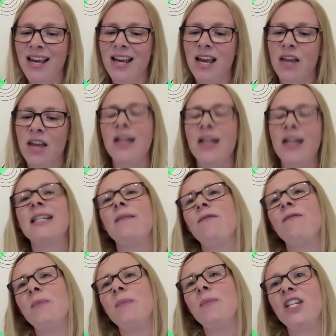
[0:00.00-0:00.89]
This
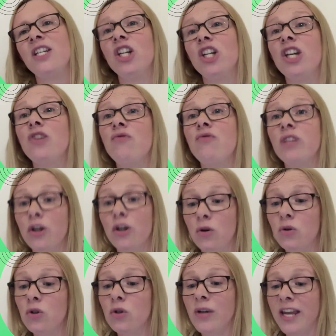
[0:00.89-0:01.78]
information can really
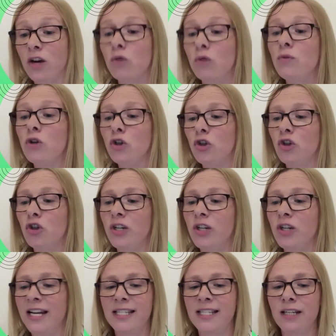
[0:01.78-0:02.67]
also help you during an
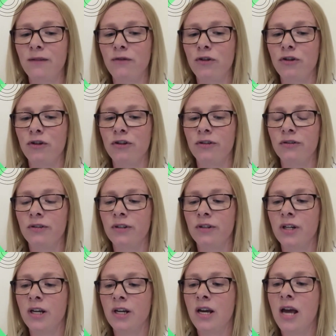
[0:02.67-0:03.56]
interview.
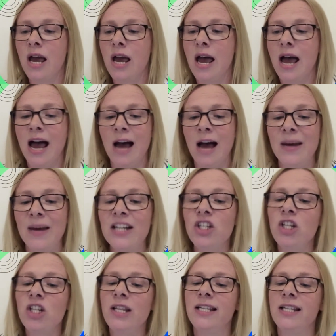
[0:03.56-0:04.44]

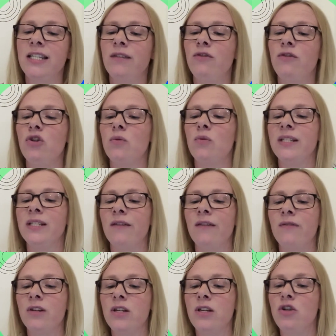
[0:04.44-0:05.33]
Imagine the interviewer was
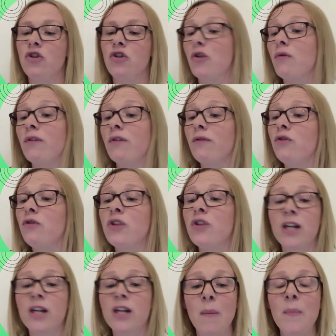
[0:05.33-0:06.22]
giving you an overview of
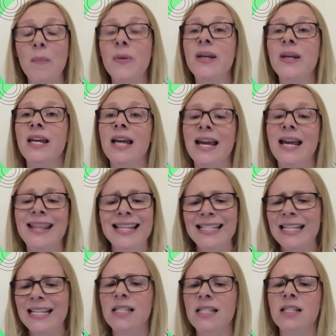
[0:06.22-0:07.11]
the company and they
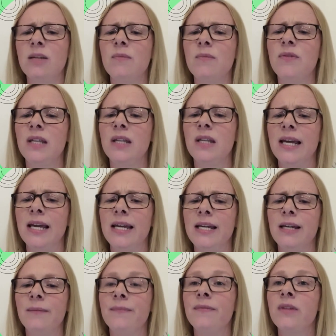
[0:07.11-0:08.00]
said something like,
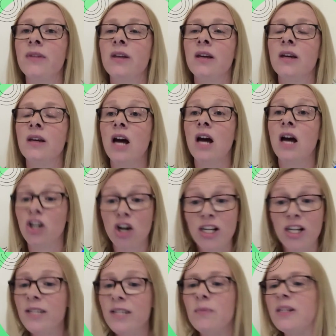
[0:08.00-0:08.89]
"Our
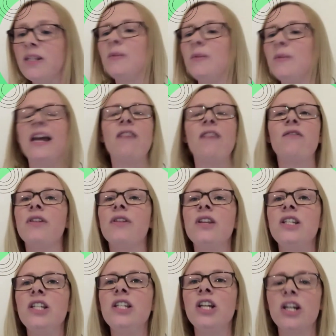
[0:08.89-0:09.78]
customers mean
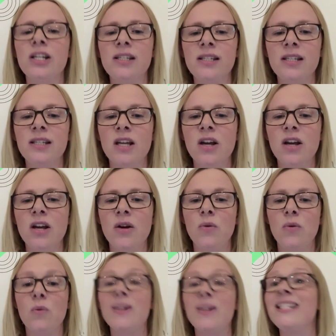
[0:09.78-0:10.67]
everything to us.
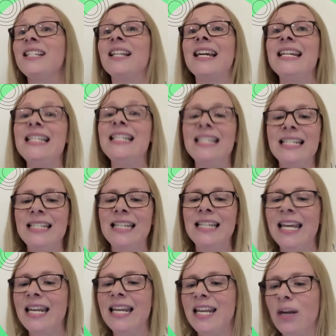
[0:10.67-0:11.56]
We're delighted to
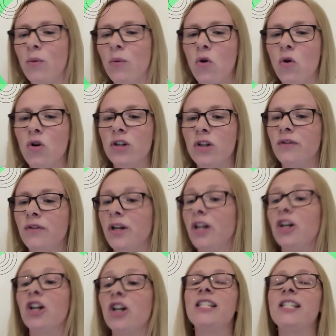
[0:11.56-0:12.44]
gain an award for our
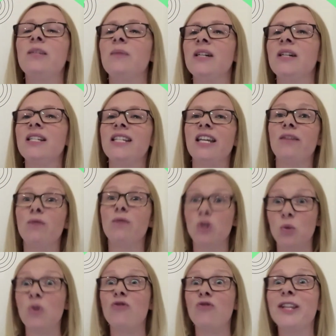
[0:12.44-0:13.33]
customer service.
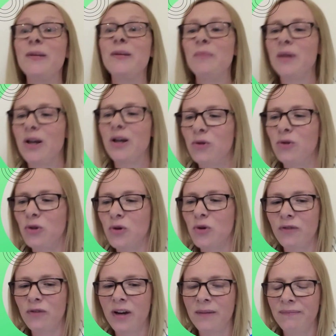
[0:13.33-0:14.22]
We're really proud of it."